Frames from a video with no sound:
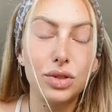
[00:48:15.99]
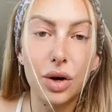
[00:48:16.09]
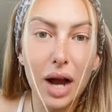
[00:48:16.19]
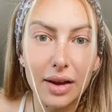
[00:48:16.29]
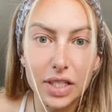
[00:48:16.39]
You
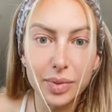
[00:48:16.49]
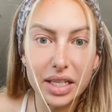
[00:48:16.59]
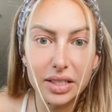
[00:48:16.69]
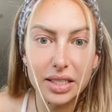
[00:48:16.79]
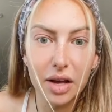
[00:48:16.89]
don't have to
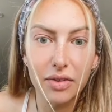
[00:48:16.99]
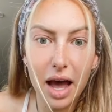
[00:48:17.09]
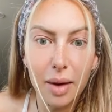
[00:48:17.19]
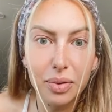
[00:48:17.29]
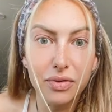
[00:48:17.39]
beat
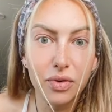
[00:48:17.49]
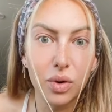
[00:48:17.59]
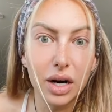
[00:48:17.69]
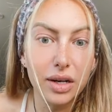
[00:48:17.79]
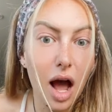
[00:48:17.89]
yourself up
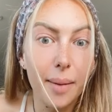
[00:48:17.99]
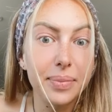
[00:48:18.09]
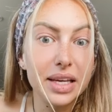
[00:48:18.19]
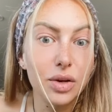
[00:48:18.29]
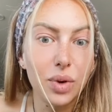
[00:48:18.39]
for
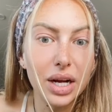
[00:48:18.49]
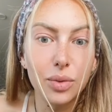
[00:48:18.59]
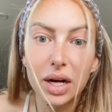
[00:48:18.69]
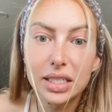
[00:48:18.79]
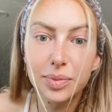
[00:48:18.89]
not being where
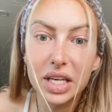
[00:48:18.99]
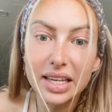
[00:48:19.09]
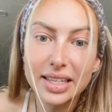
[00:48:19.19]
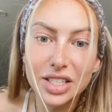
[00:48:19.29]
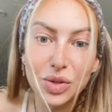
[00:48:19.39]
you want to
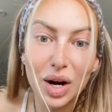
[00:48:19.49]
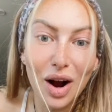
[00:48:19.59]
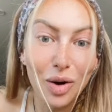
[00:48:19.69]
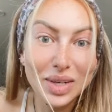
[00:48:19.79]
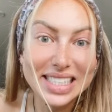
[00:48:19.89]
be, because you
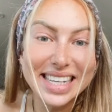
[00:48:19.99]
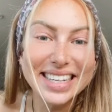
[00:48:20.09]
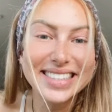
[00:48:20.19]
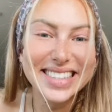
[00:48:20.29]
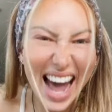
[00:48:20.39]
are always
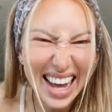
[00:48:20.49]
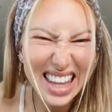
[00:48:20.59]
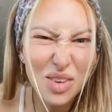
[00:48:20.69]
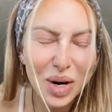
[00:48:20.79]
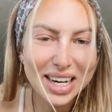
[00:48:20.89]

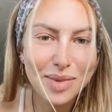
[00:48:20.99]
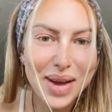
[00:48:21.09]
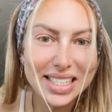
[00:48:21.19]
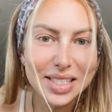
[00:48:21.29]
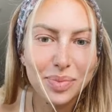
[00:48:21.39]
exactly where
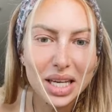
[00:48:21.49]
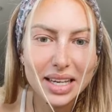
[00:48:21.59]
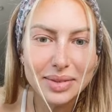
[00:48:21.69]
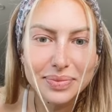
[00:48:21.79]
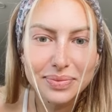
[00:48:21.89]
you're meant to
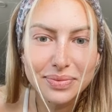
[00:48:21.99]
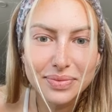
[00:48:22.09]
be.